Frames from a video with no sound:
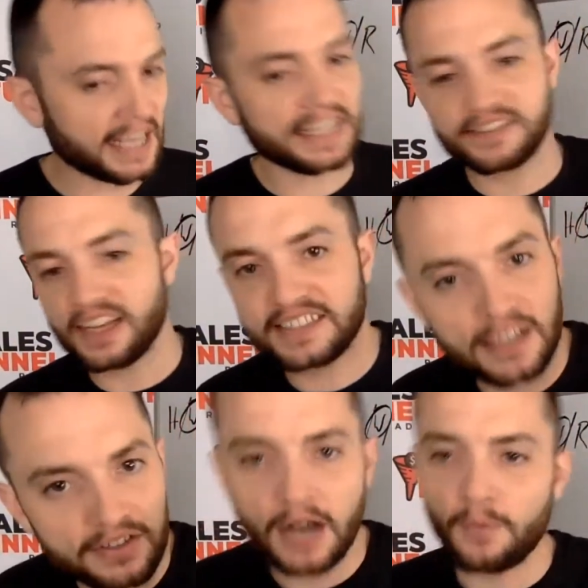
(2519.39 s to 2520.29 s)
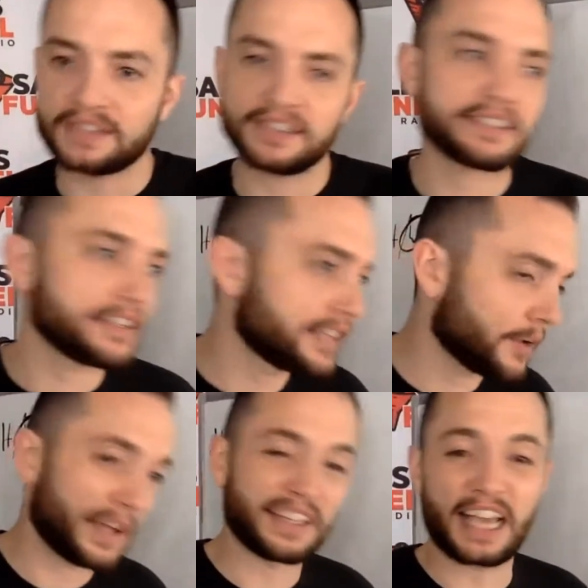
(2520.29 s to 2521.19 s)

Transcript: Dang it, it's not selling that way. It's not selling that way.